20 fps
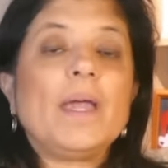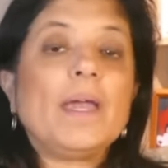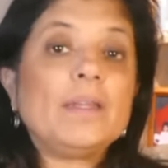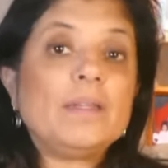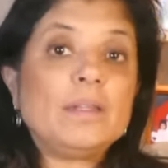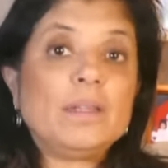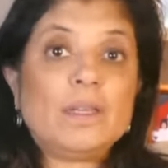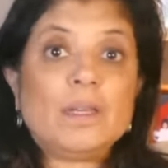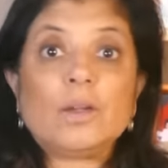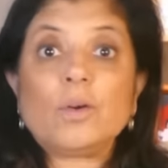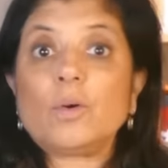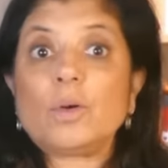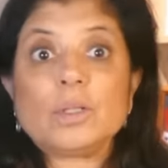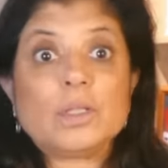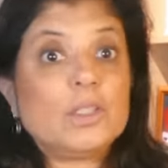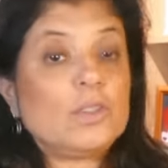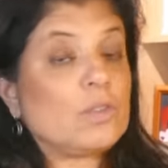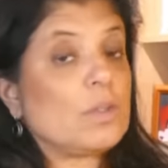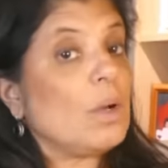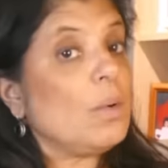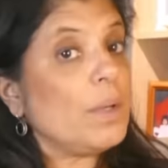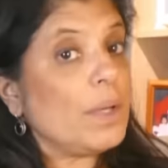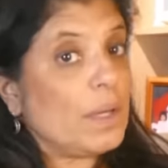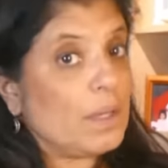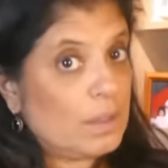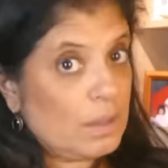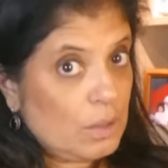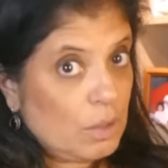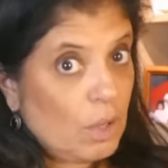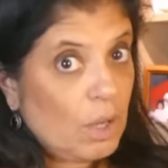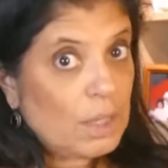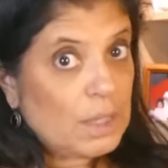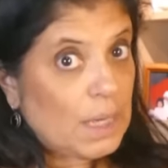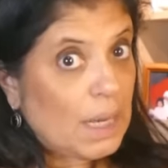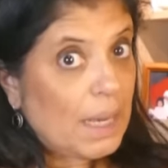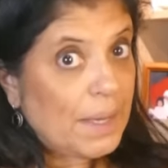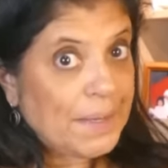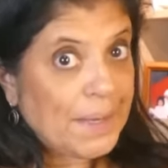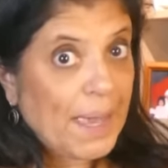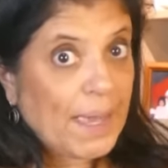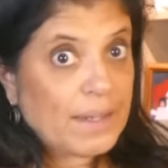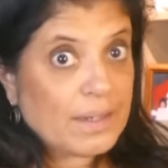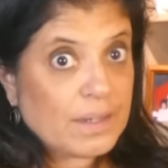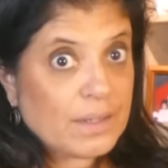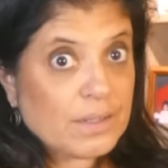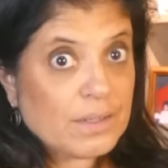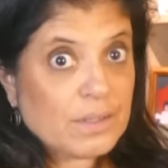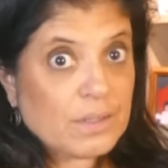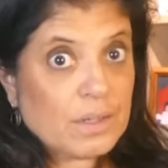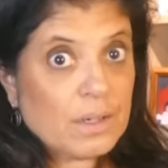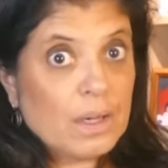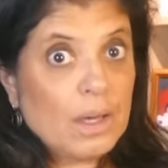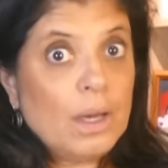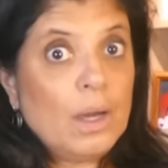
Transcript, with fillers: ending or at least going on a long hiatus